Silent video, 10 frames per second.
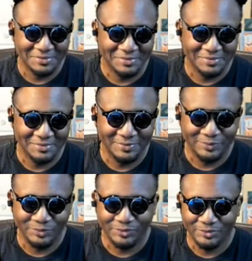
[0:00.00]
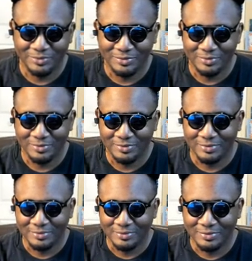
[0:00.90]

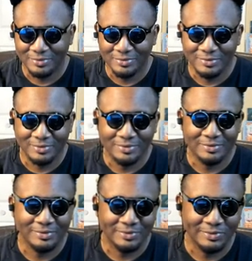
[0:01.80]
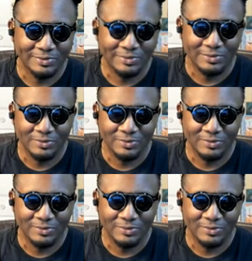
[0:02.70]
(silence)